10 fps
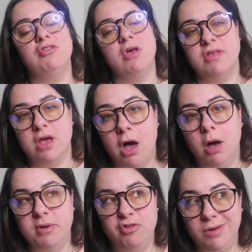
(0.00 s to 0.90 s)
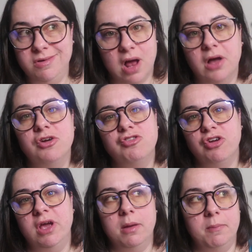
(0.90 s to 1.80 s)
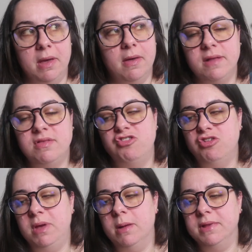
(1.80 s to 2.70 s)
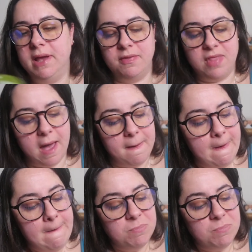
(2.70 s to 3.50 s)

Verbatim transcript: So I was like, oh, between Dollar Tree and Big Lots, I should be able to get that.